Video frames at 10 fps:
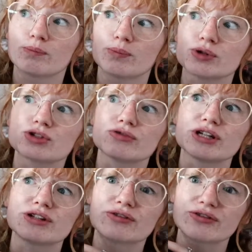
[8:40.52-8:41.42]
books to
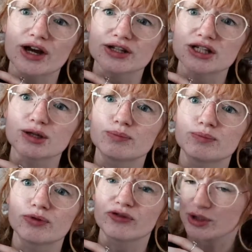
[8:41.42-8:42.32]
read 30
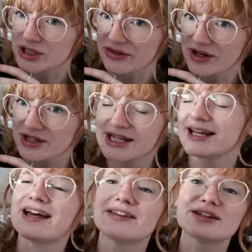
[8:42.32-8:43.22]
before I turn 30.
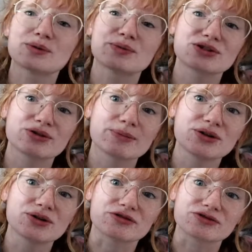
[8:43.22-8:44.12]
And this one was
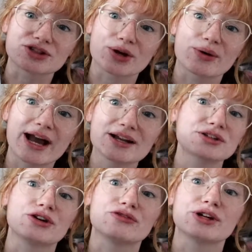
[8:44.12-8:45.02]
£3 off, so I had
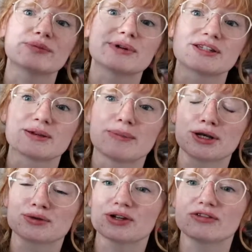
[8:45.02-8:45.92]
to go for it because it
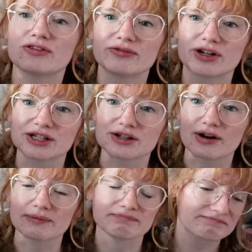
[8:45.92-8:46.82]
meant it was only
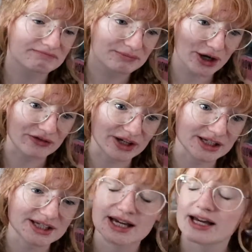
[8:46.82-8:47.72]
5.99
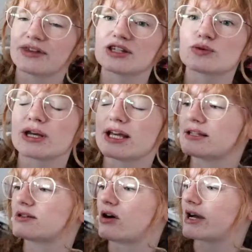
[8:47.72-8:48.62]
perfect. This one
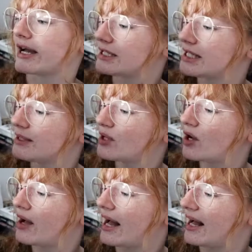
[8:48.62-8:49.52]
is Dark Academia